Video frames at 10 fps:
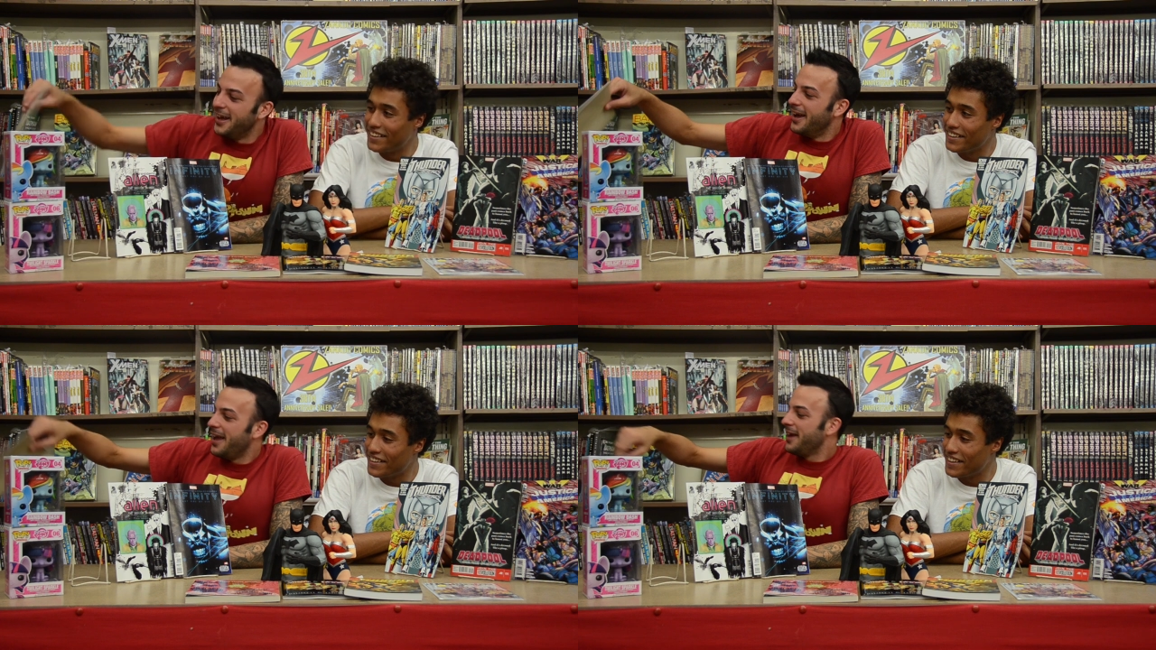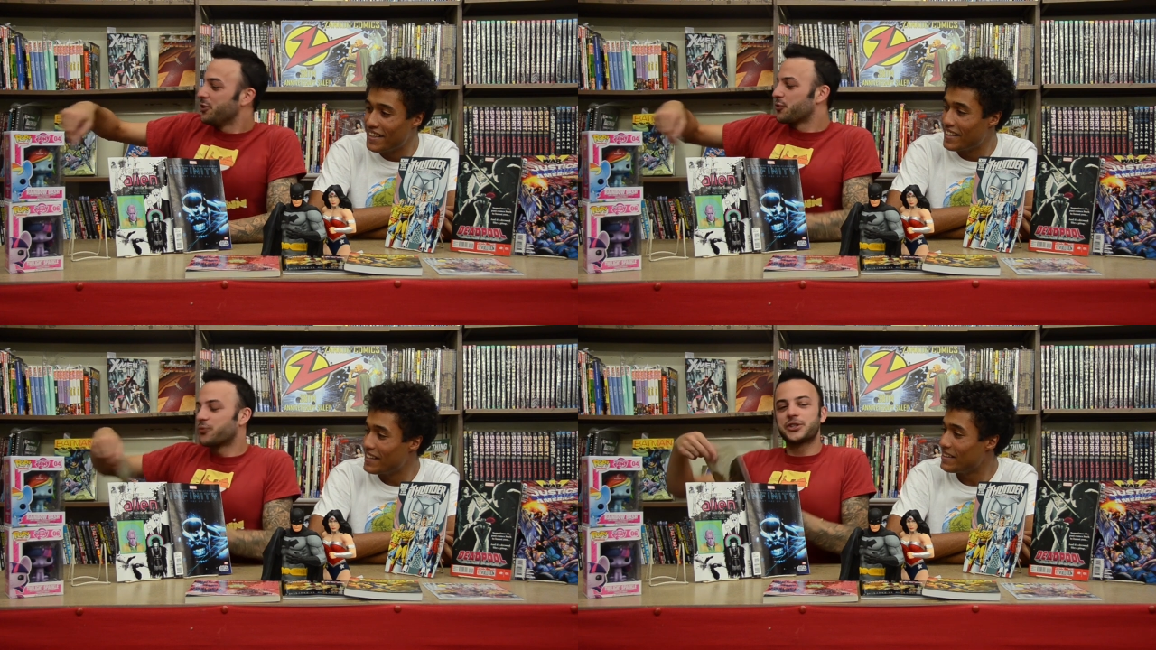
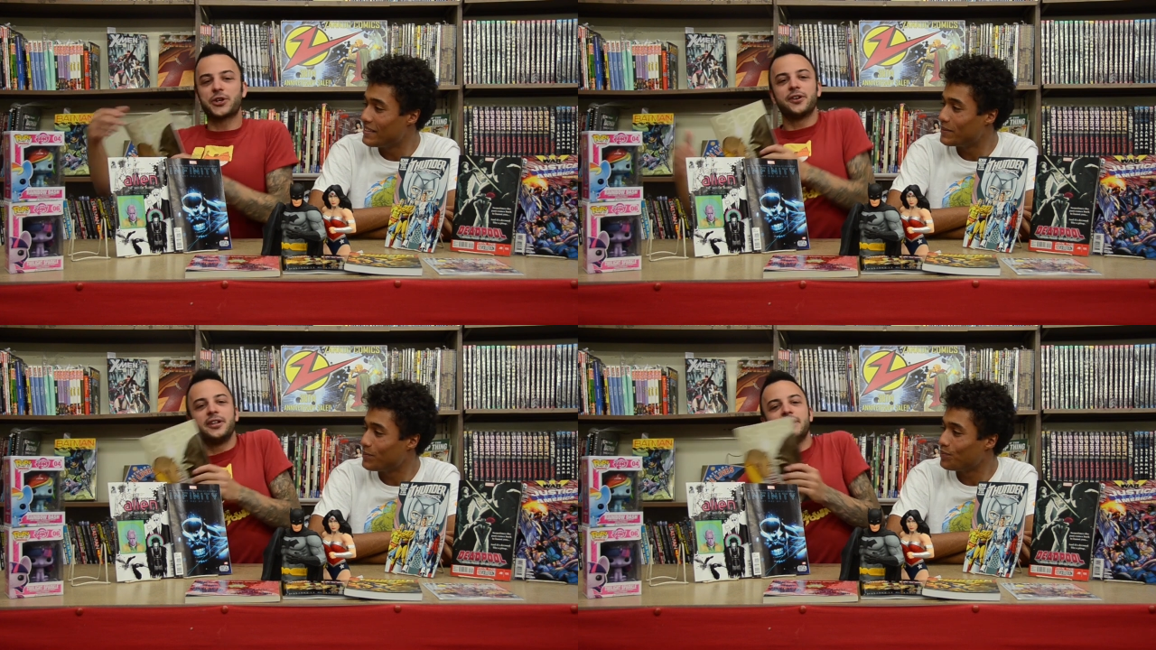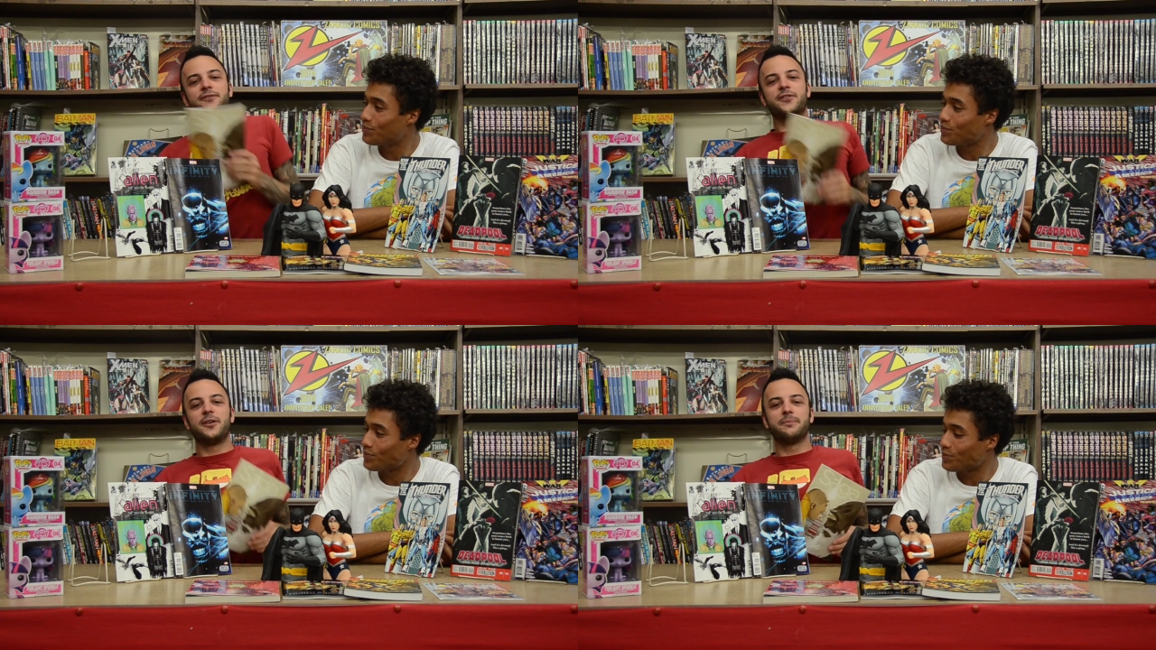Speaker 1: and returning
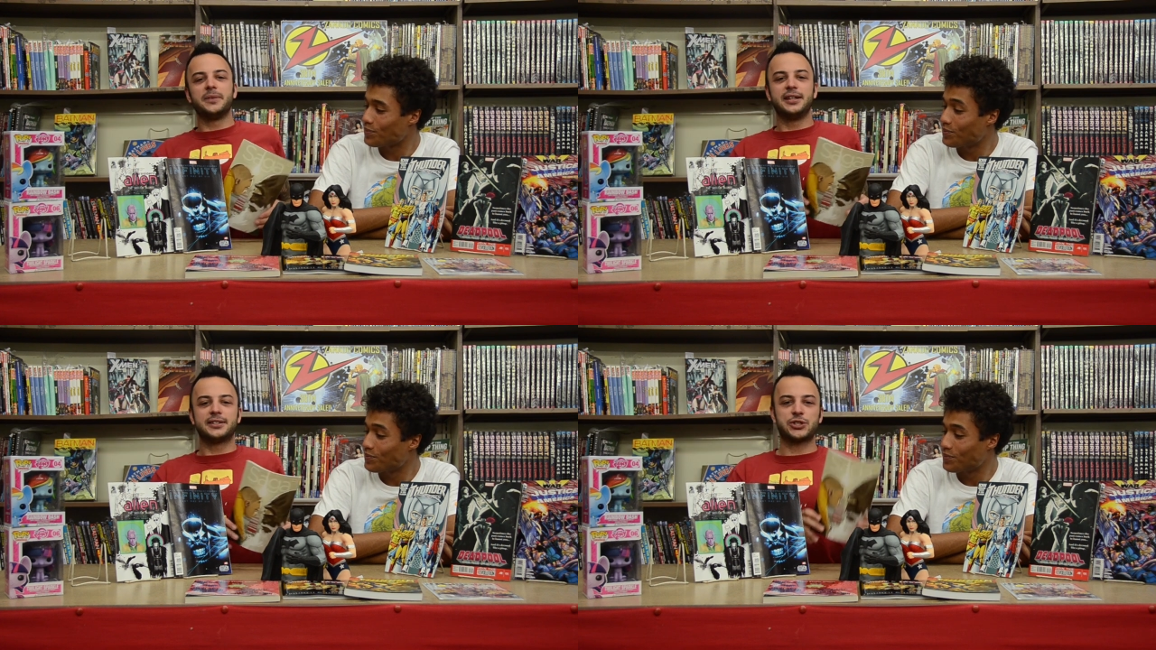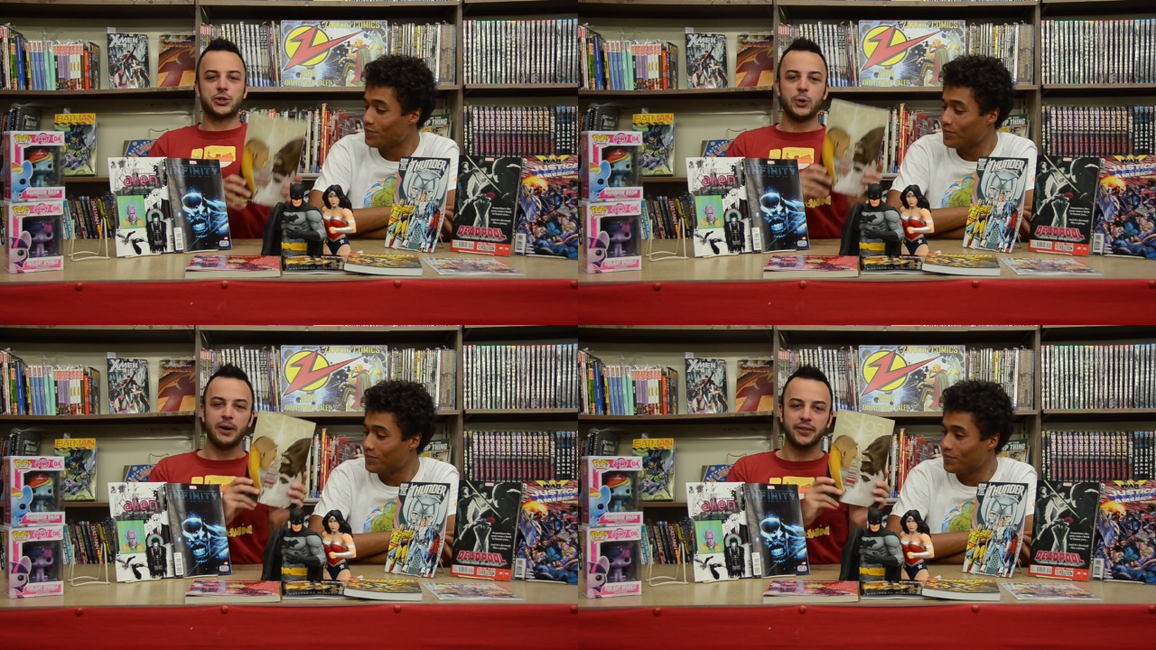from its
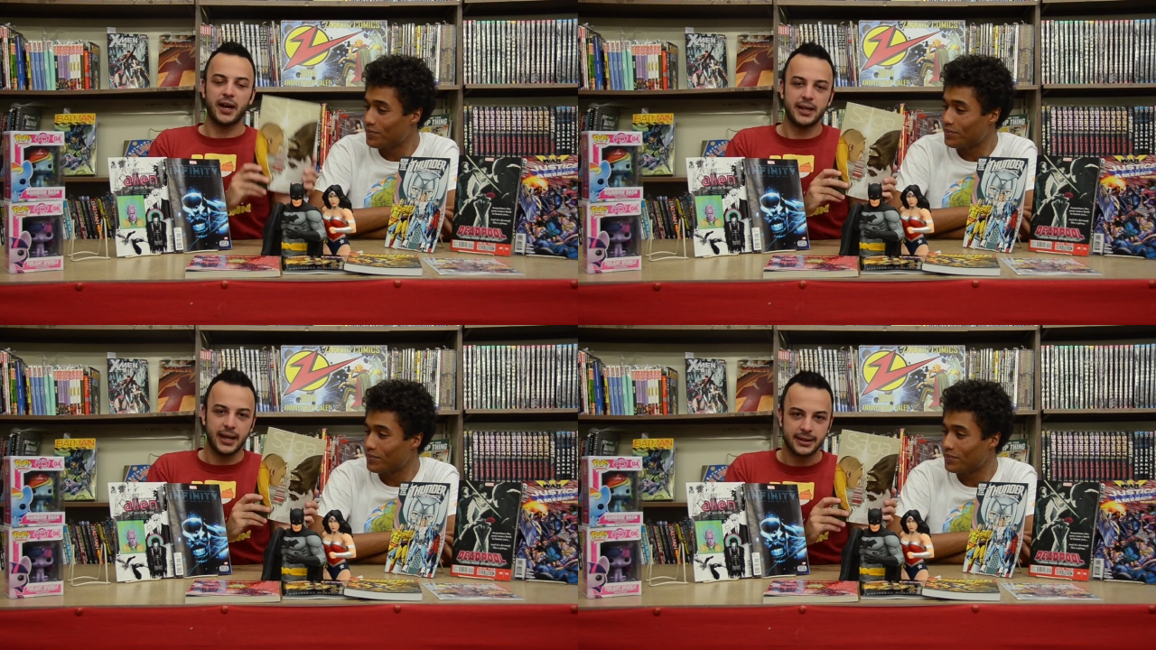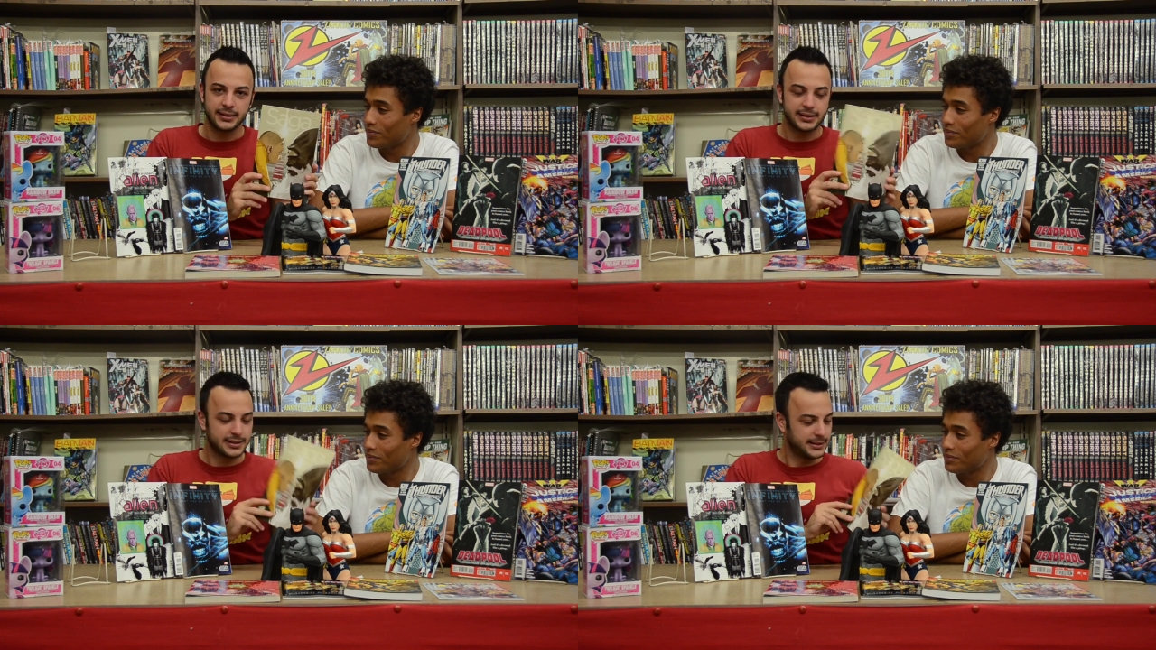two-month
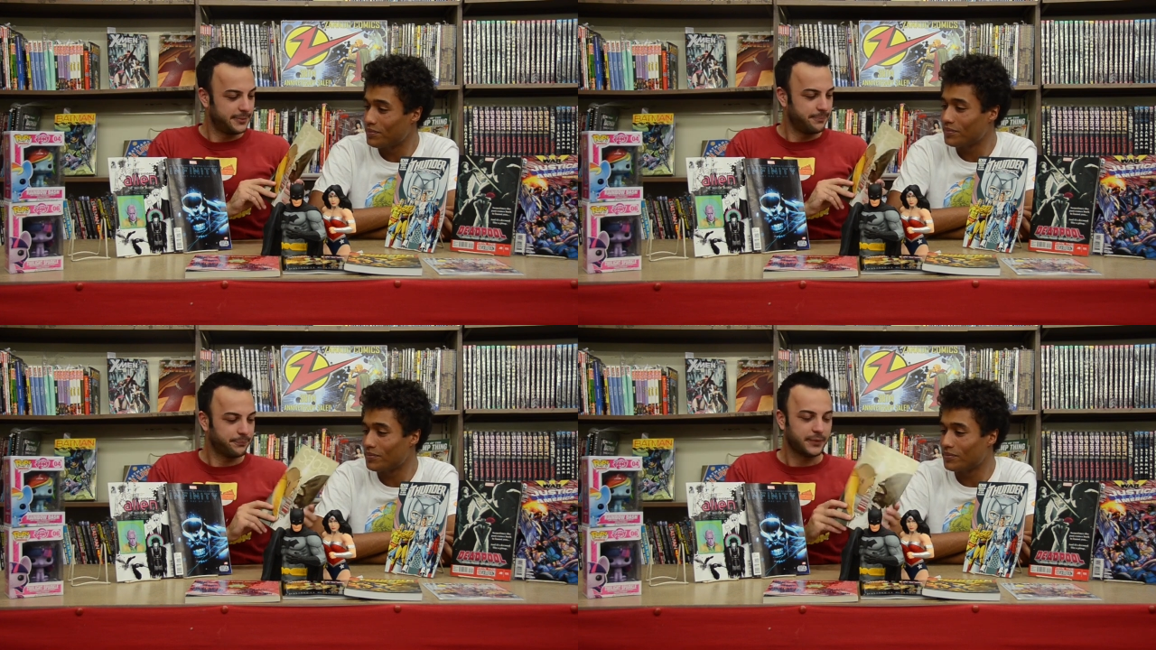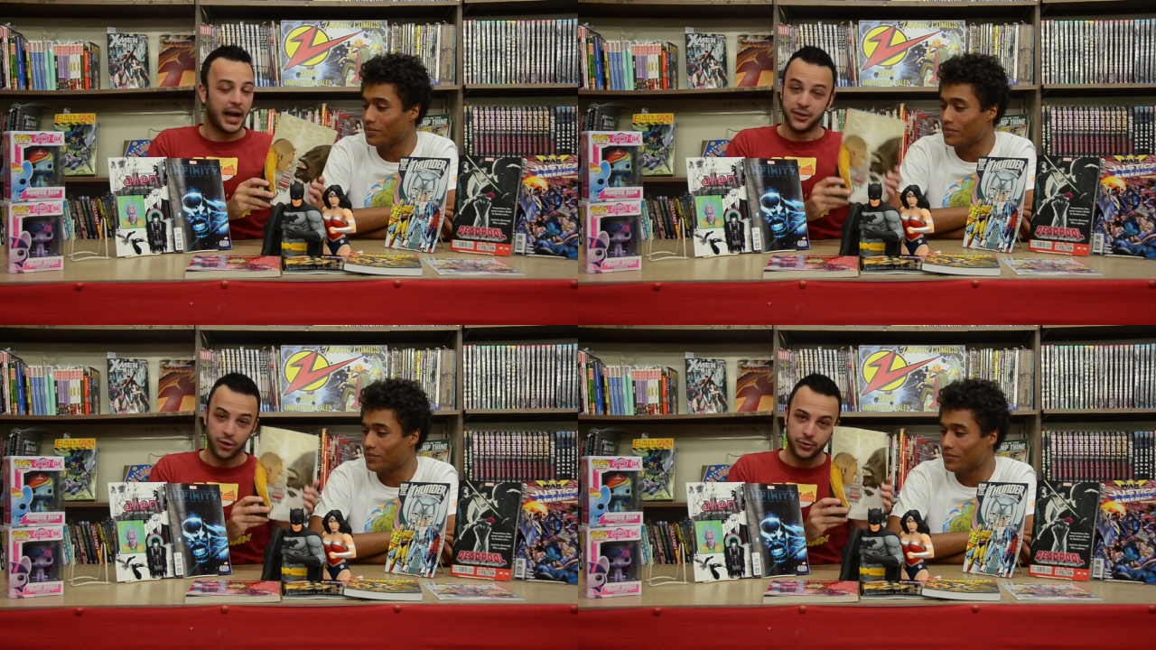hiatus,
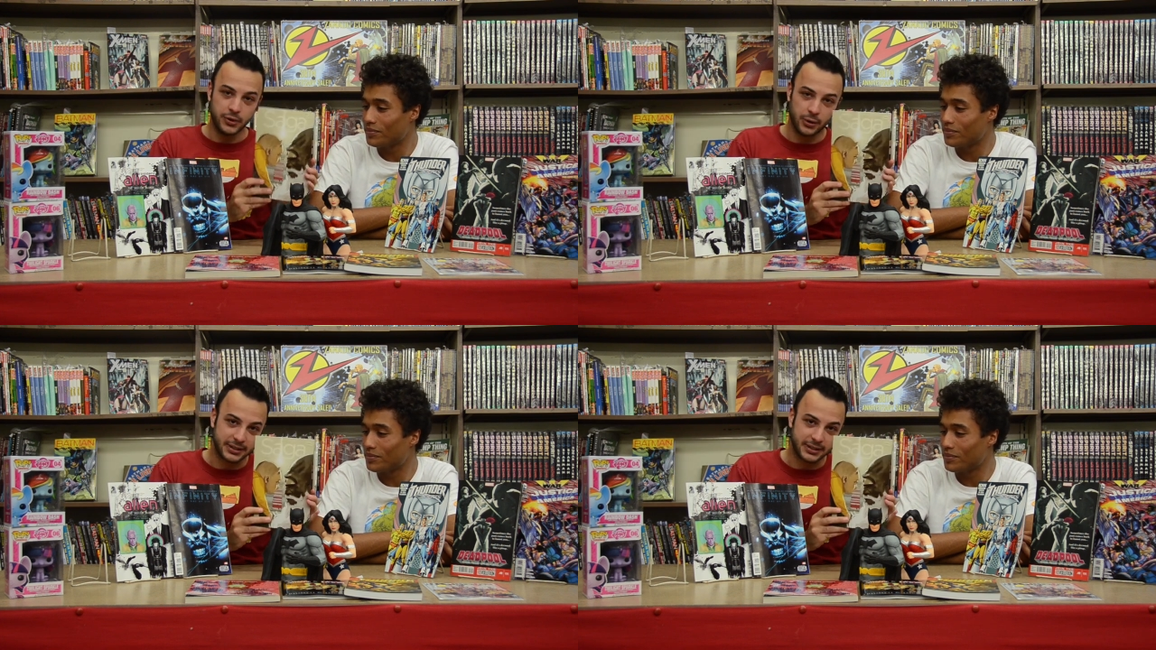I know you know